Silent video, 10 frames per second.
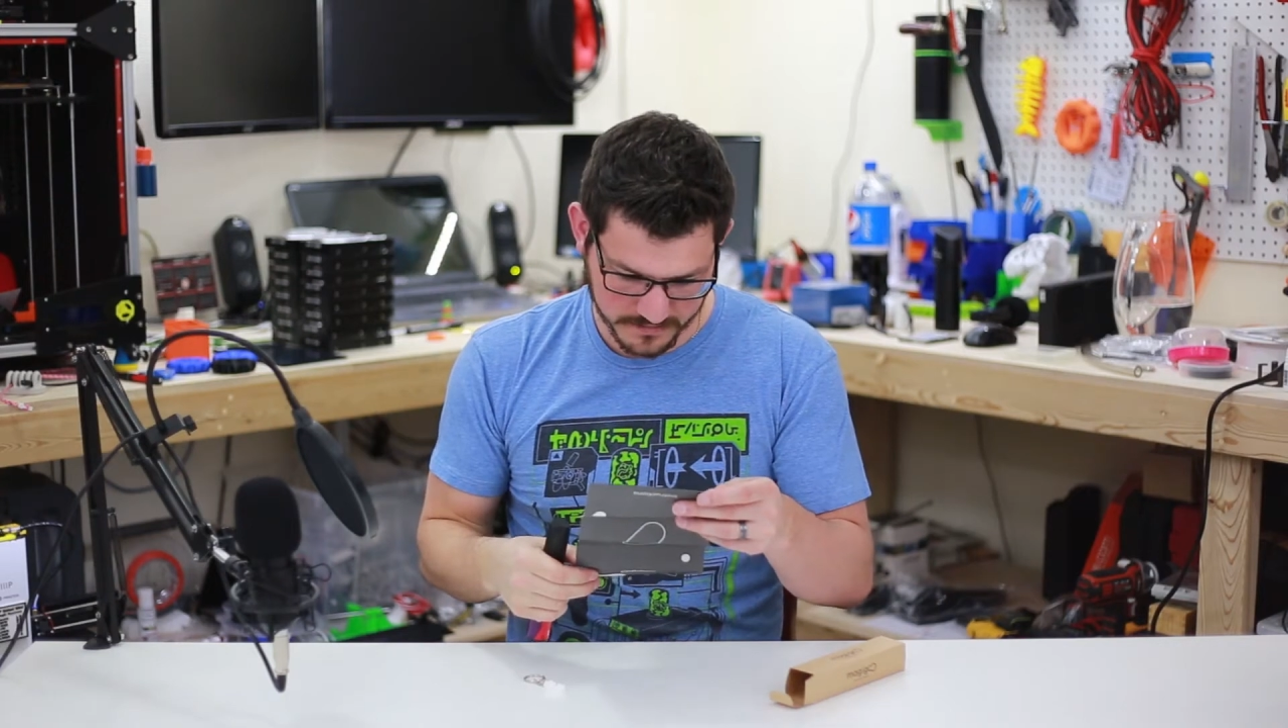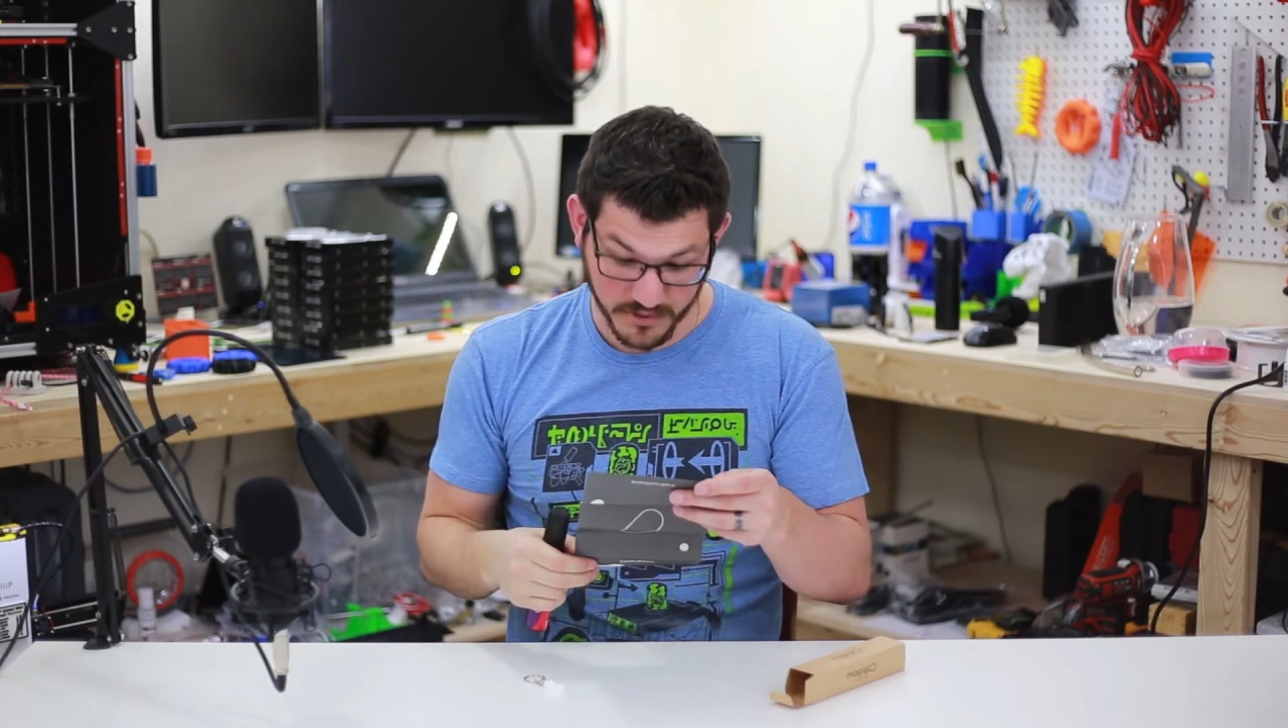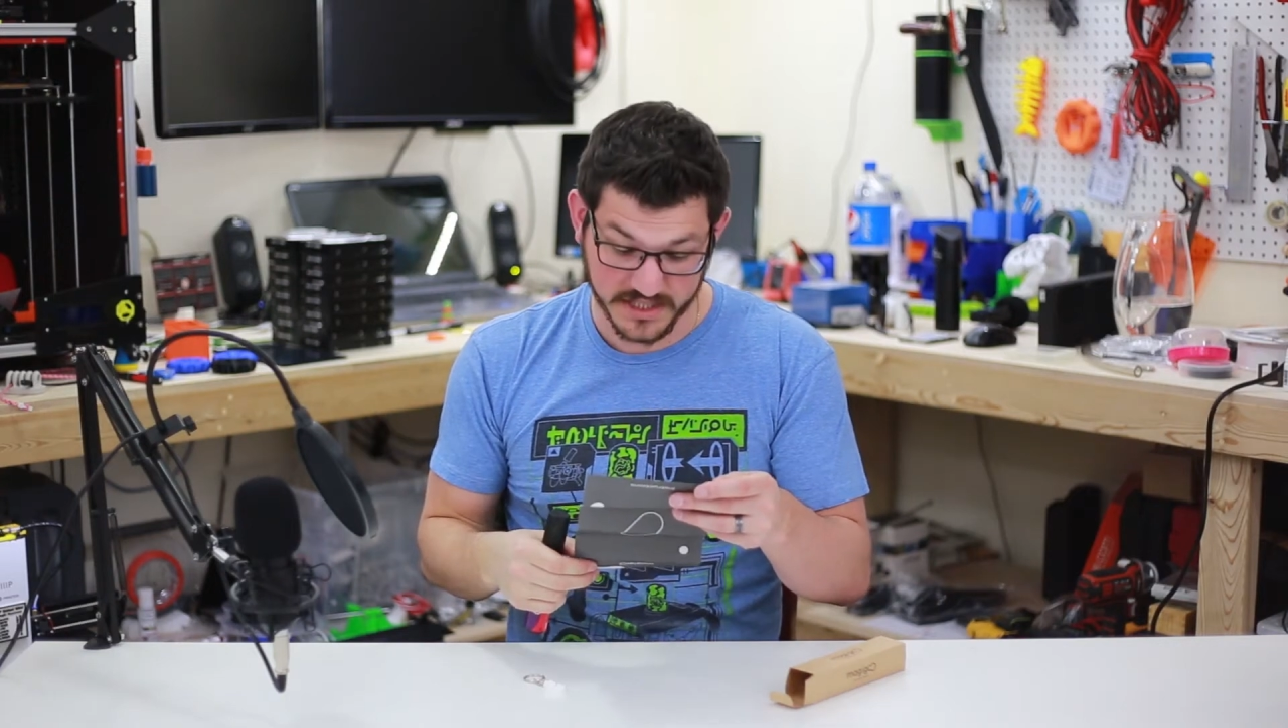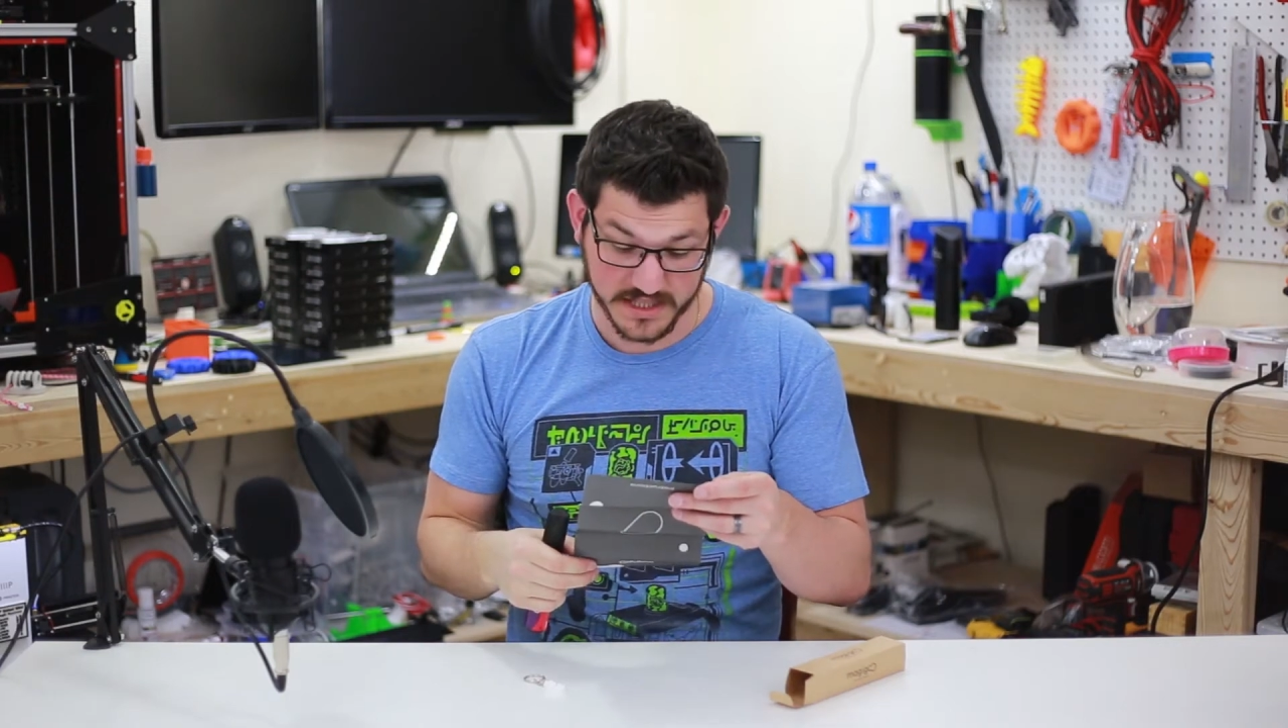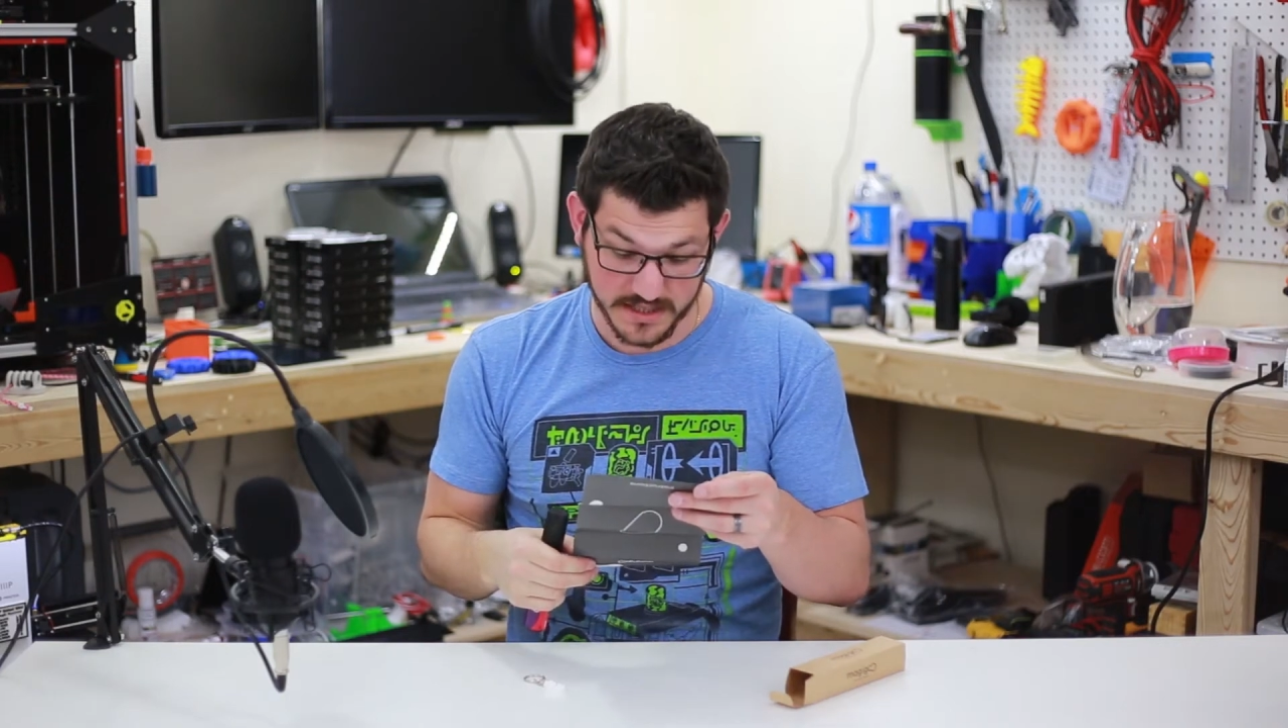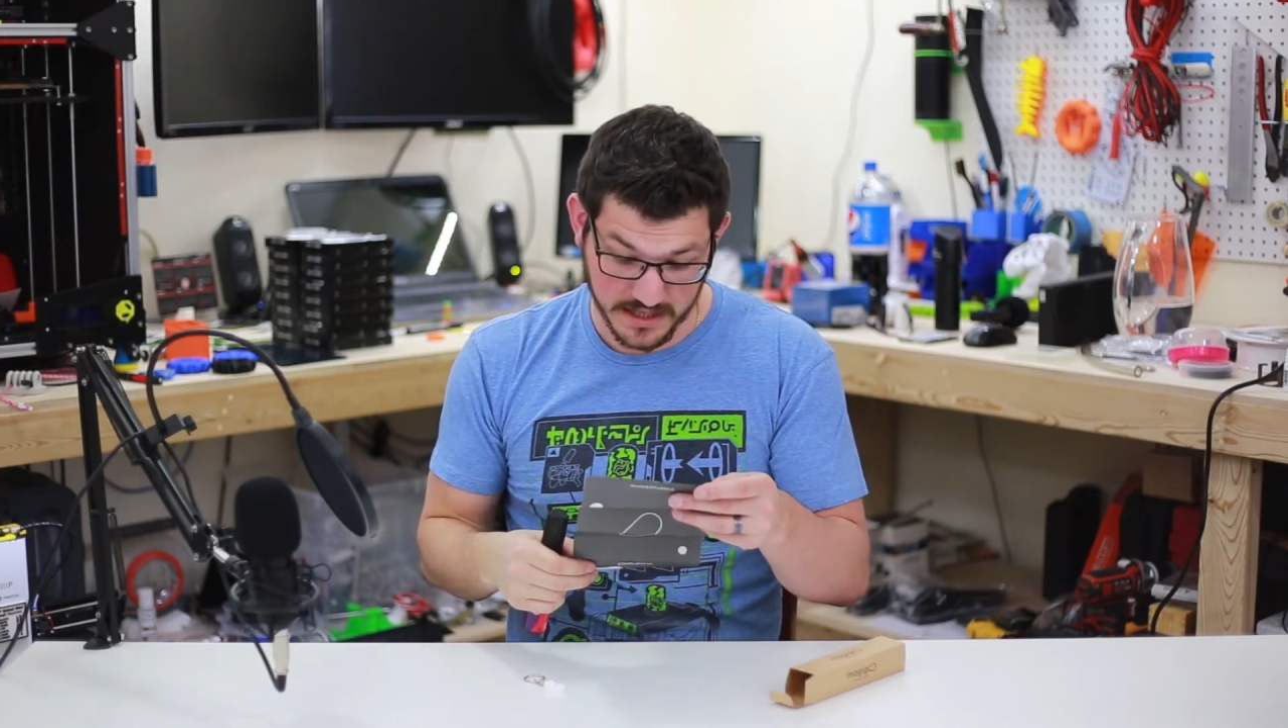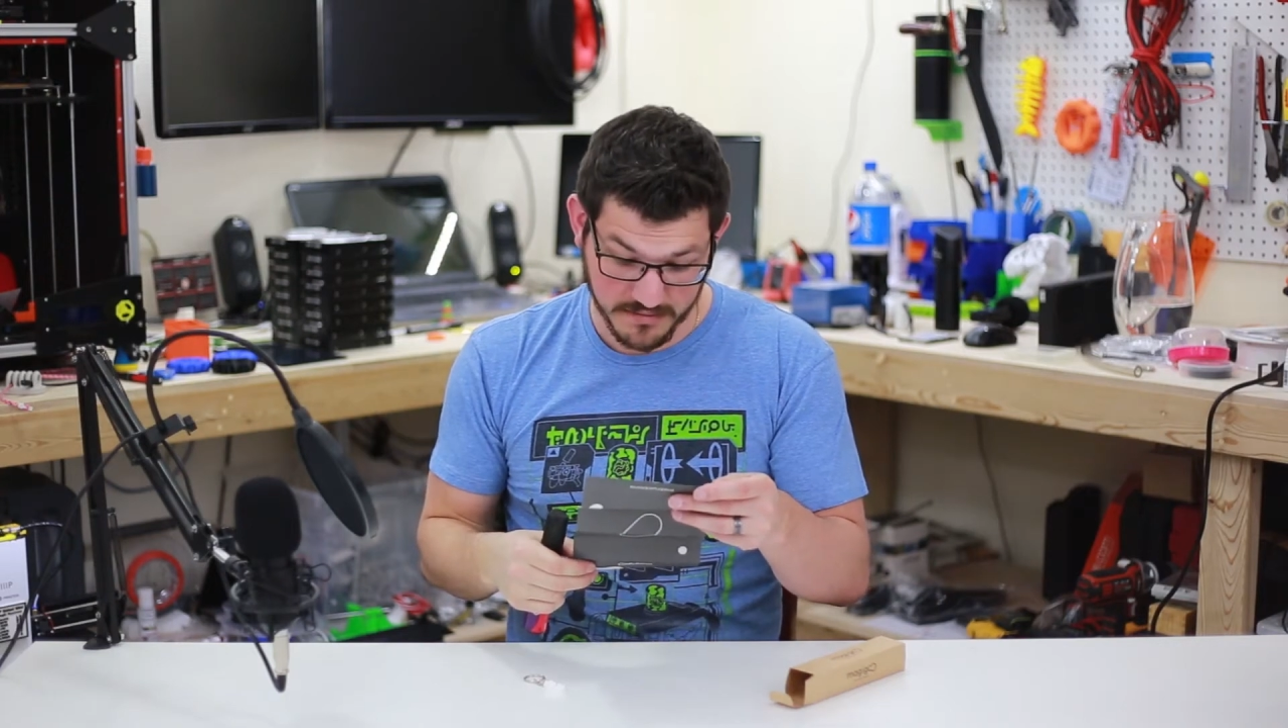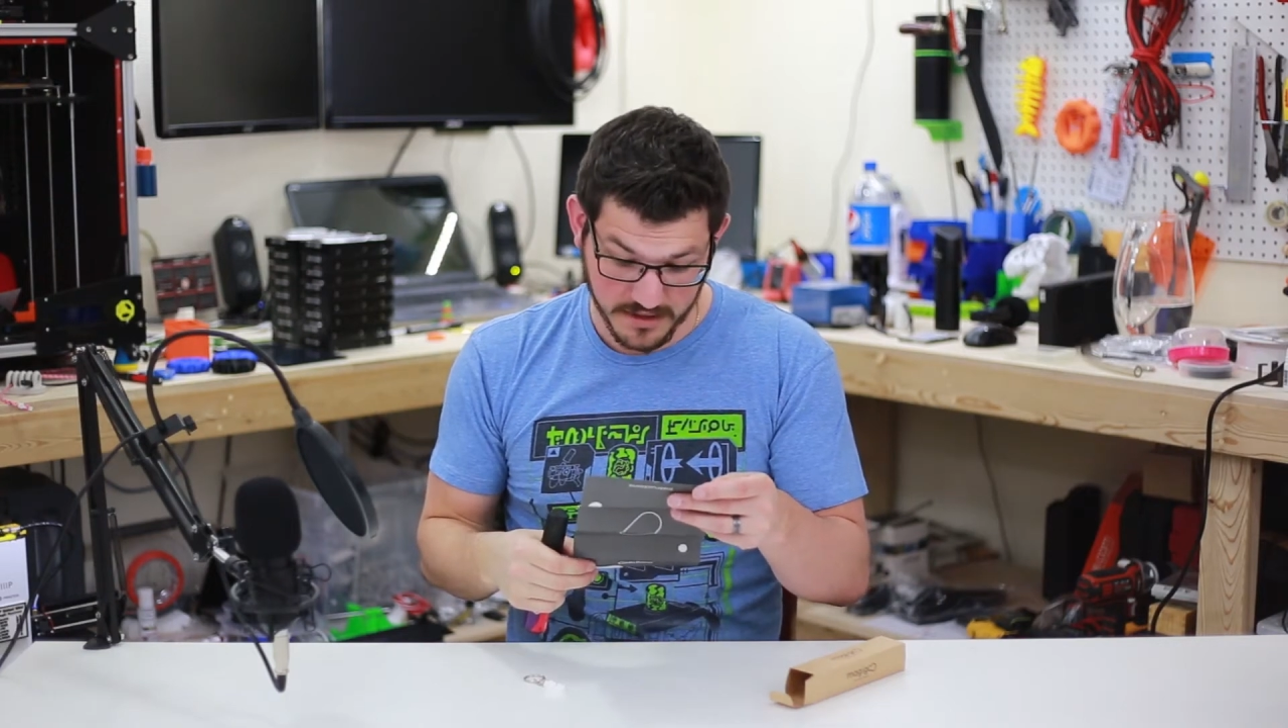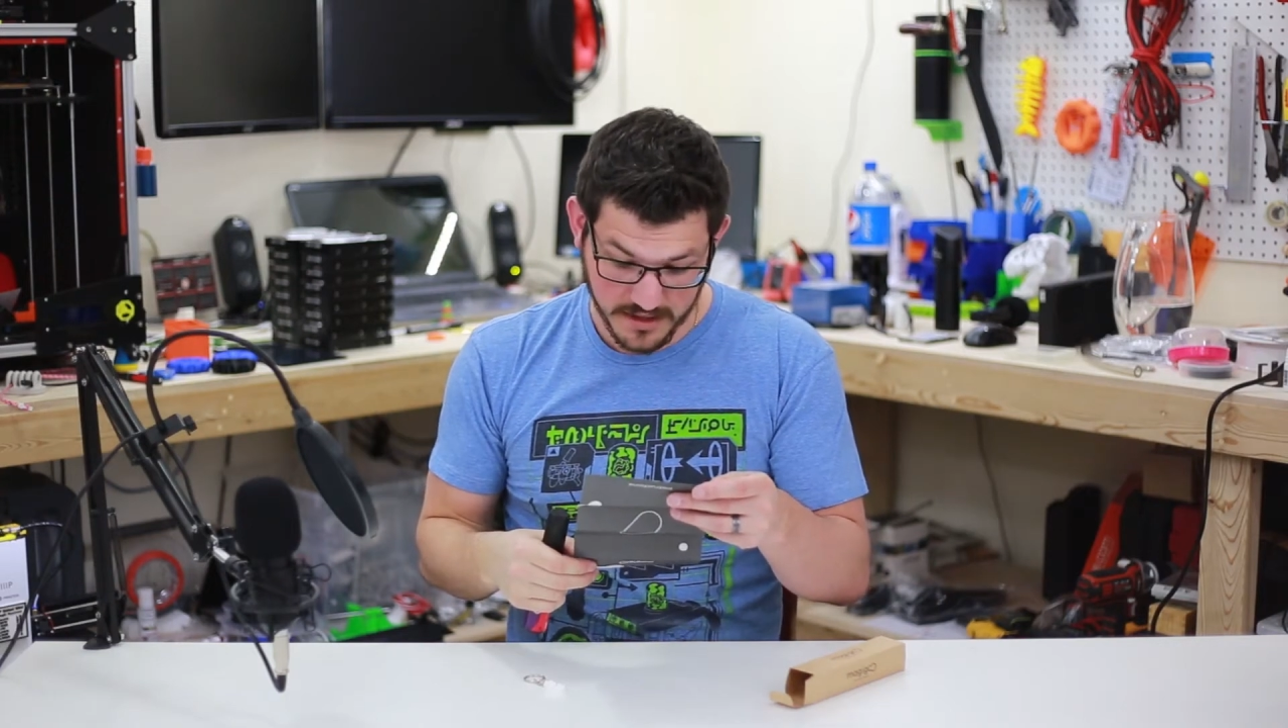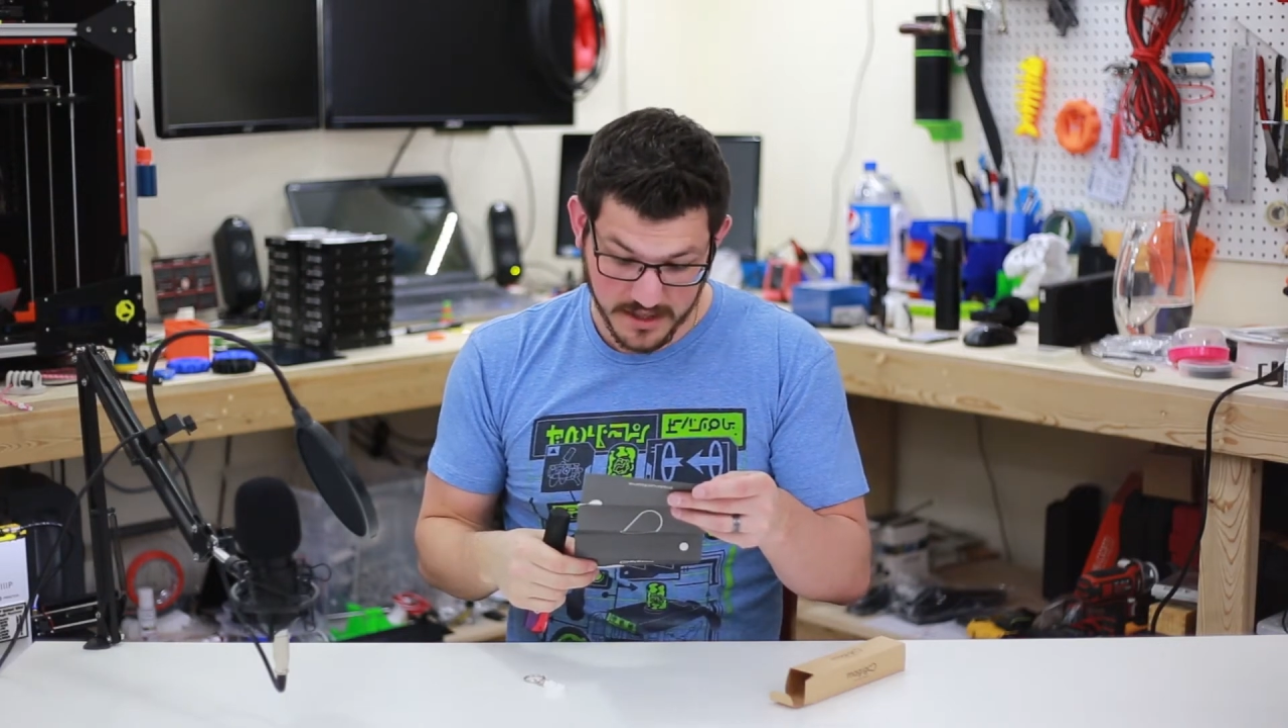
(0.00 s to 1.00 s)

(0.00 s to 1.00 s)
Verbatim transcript: Press the nib,